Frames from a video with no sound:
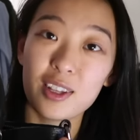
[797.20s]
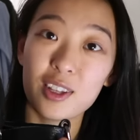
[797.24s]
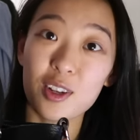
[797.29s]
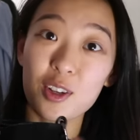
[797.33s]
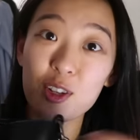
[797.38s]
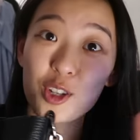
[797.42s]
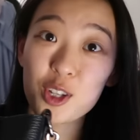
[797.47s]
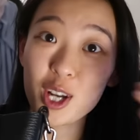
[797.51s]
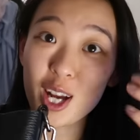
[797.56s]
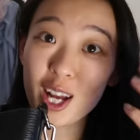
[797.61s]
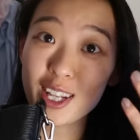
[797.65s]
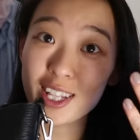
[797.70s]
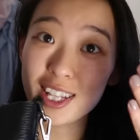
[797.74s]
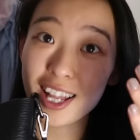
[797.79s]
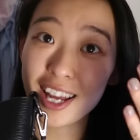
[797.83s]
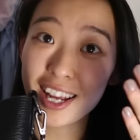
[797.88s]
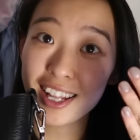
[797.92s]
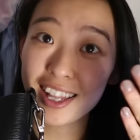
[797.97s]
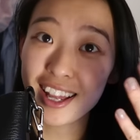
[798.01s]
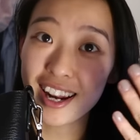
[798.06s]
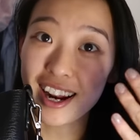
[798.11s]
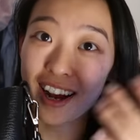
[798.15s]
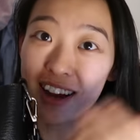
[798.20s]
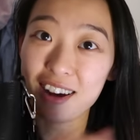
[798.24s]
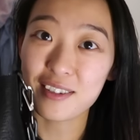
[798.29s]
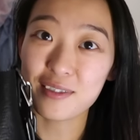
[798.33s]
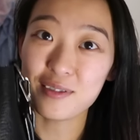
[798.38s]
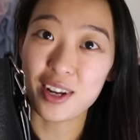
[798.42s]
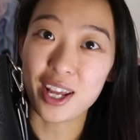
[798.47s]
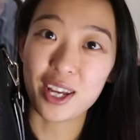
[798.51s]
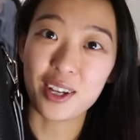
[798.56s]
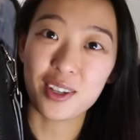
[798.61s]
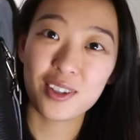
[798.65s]
Don't you guys like that I
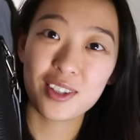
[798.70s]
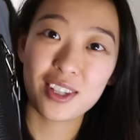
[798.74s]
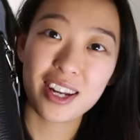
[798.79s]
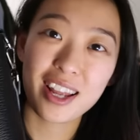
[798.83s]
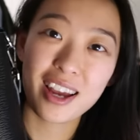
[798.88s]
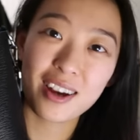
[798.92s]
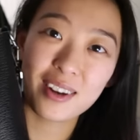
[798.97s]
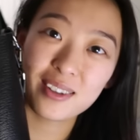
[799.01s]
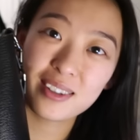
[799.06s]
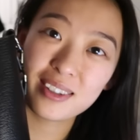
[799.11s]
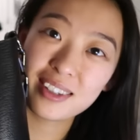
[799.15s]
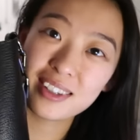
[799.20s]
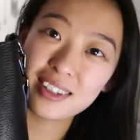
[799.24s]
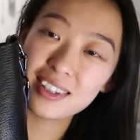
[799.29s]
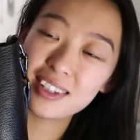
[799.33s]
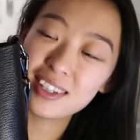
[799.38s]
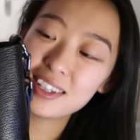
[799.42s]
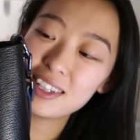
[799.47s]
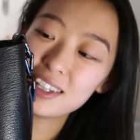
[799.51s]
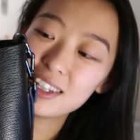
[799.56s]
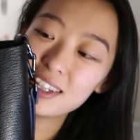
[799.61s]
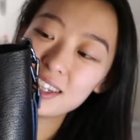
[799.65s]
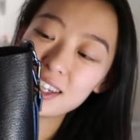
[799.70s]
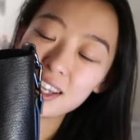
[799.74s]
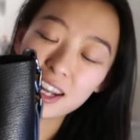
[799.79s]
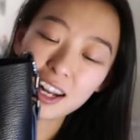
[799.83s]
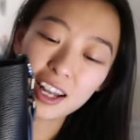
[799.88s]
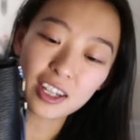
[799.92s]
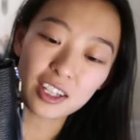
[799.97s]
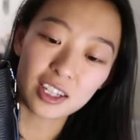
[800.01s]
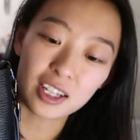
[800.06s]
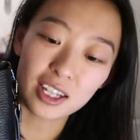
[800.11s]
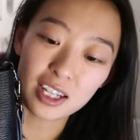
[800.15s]
have nails now? I
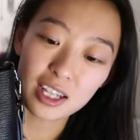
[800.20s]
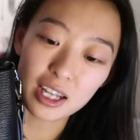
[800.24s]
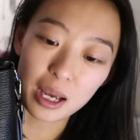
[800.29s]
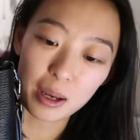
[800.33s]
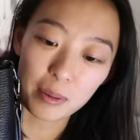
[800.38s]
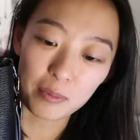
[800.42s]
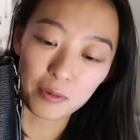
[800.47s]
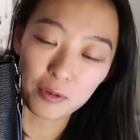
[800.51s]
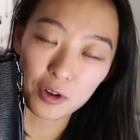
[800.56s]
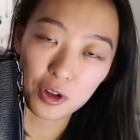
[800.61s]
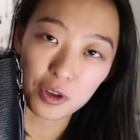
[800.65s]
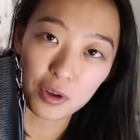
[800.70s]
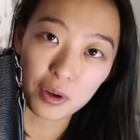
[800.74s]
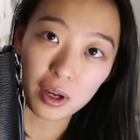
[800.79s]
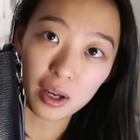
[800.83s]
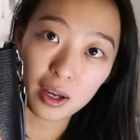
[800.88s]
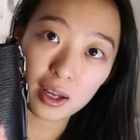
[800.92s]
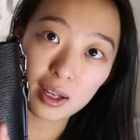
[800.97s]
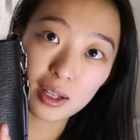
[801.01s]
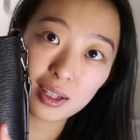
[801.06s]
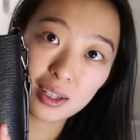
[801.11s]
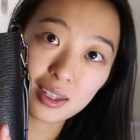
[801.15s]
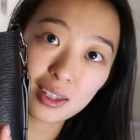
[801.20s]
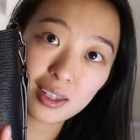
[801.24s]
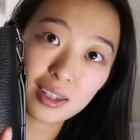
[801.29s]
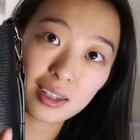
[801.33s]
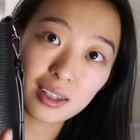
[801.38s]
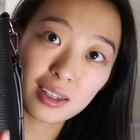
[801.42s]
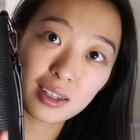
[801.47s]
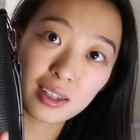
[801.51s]
can actually tap for you guys.